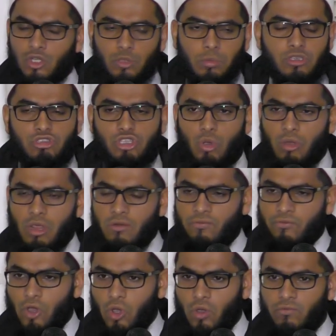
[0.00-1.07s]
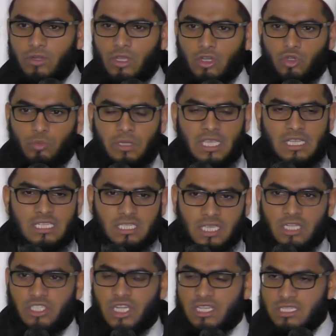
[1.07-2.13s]
to be so involved, to be in
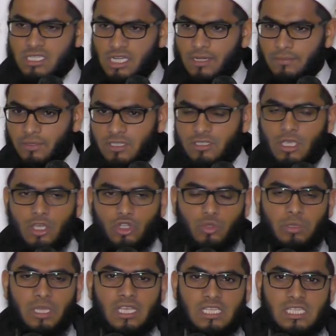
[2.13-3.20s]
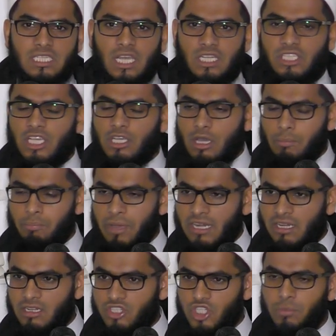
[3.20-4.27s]
such a syllabus, to be in such a
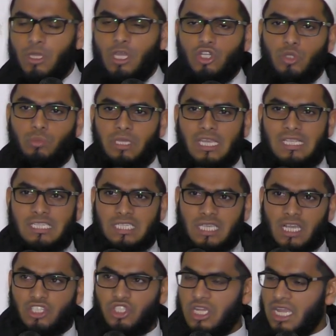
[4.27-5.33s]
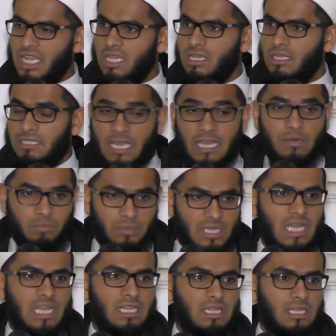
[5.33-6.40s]
companionship, to be in such a
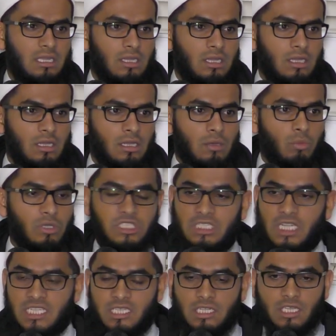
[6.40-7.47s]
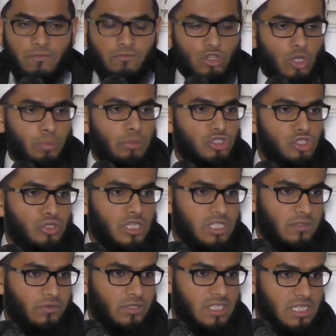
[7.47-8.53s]
tarbiyah, which doesn't give you an
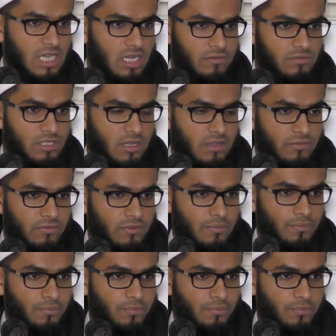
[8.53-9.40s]
opportunity for this kind of stuff.